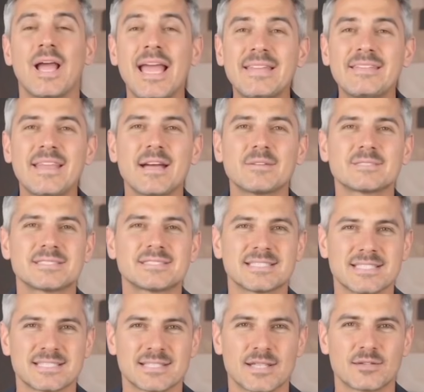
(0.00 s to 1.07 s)

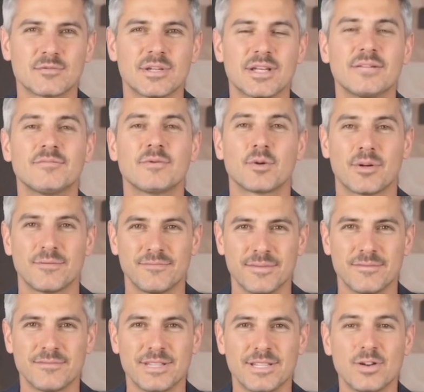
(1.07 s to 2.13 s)
$8,600 if you are
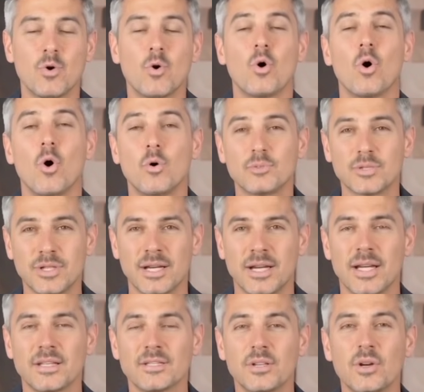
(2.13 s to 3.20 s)
50 or older,
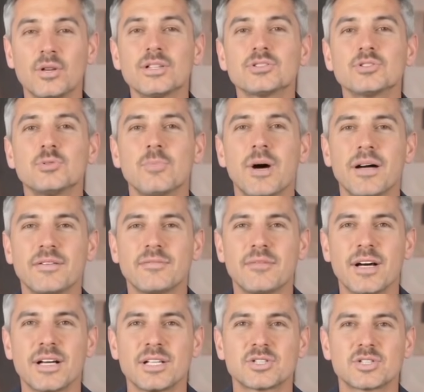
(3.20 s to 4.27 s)
as long as your
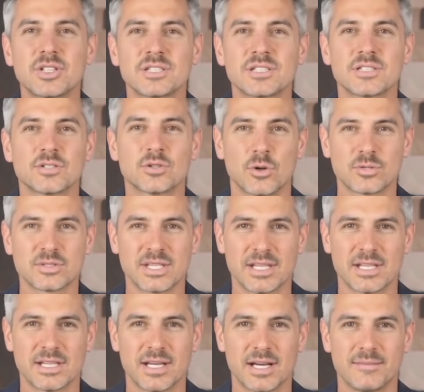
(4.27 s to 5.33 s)
modified adjusted gross
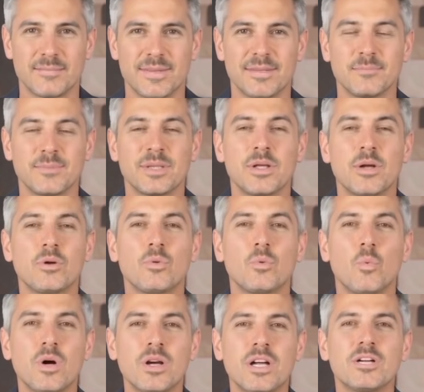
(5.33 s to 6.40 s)
income is below the
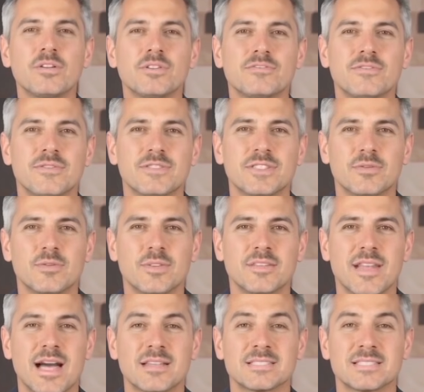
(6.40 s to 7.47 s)

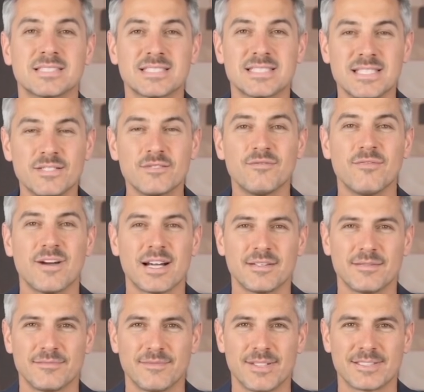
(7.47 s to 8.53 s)
$153,000 single
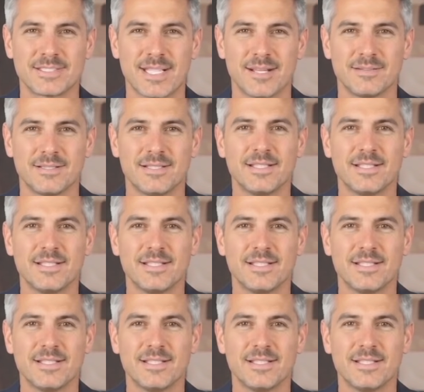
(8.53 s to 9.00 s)
filer phase-out.